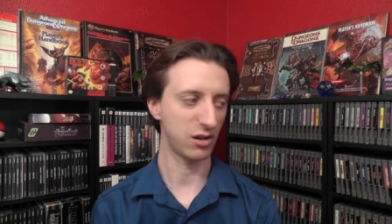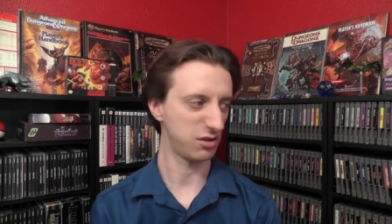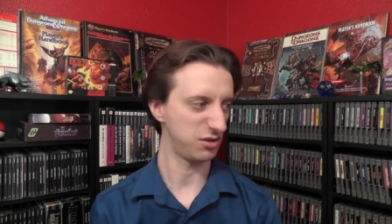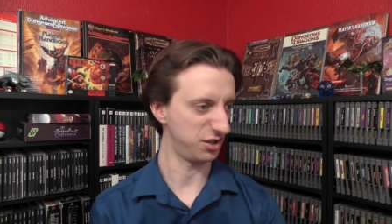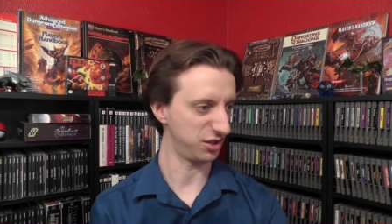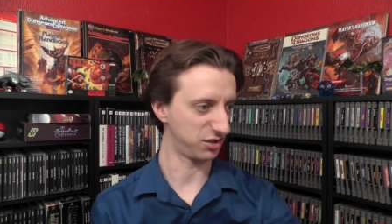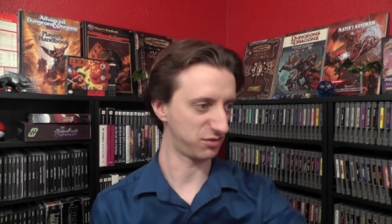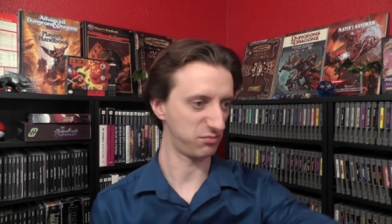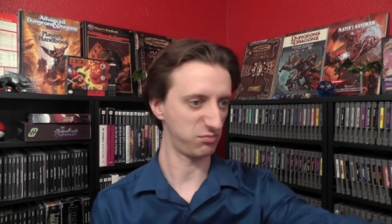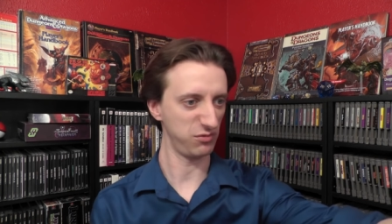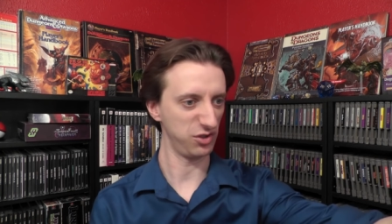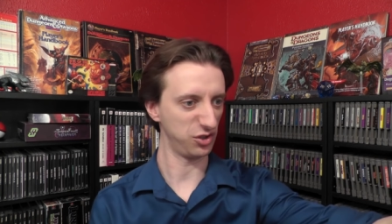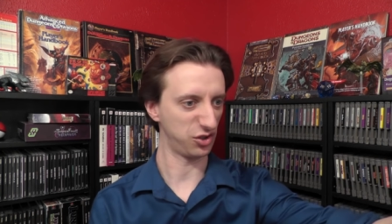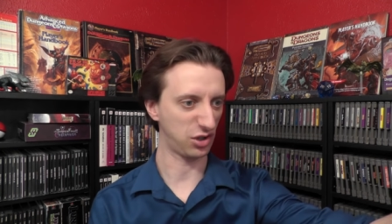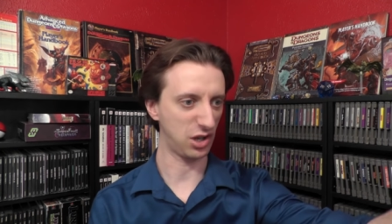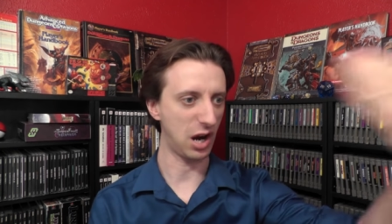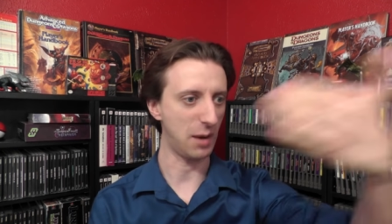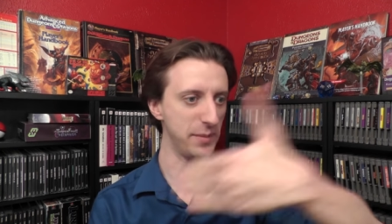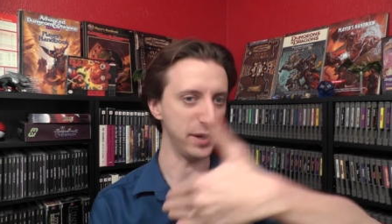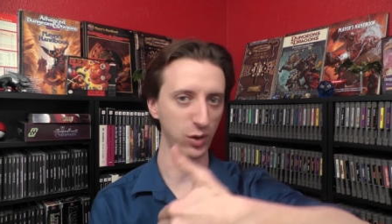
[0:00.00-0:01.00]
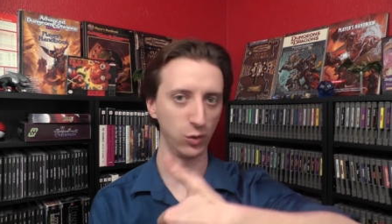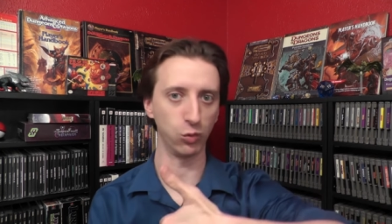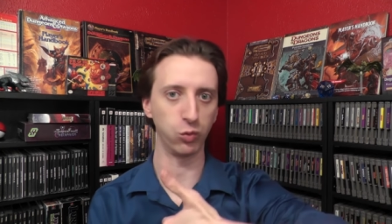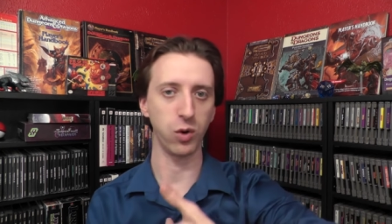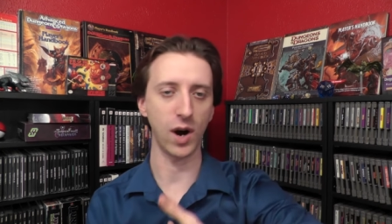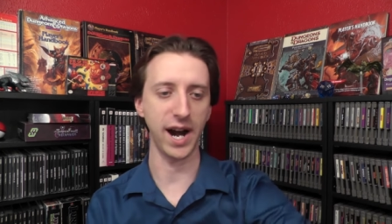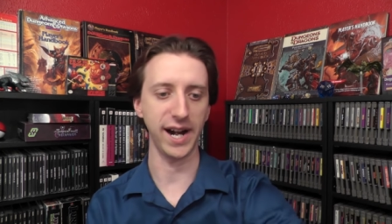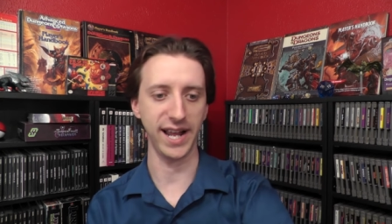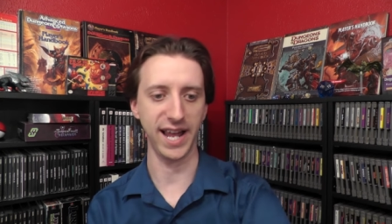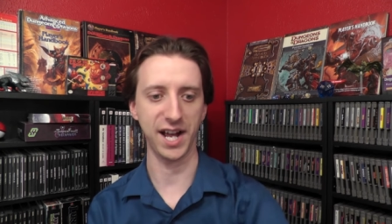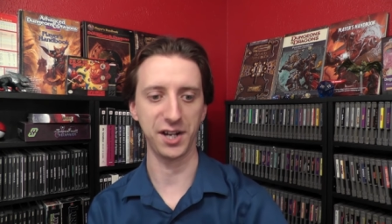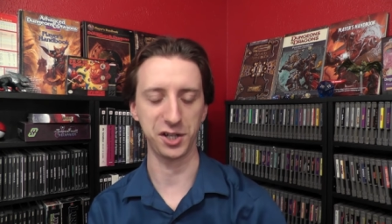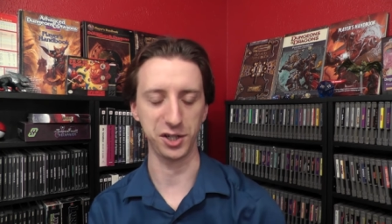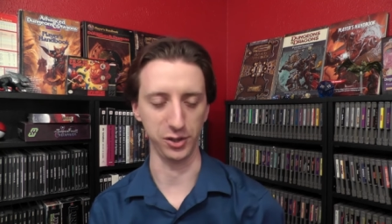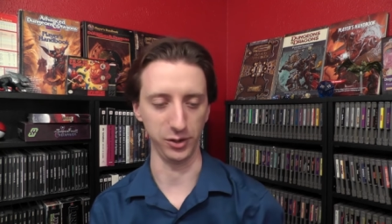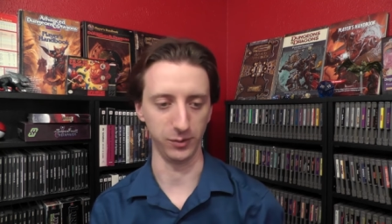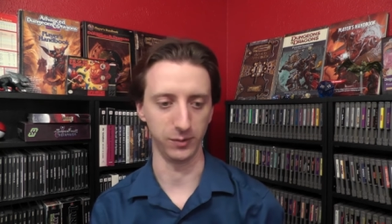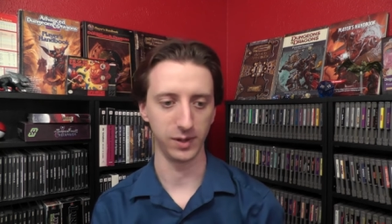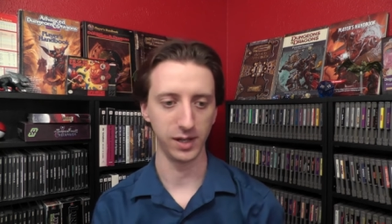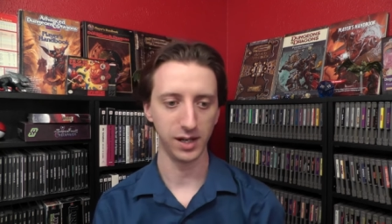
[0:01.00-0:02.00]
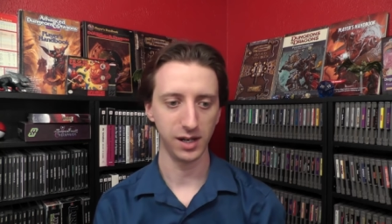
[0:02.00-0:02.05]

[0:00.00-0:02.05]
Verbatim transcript: just is coming right at you.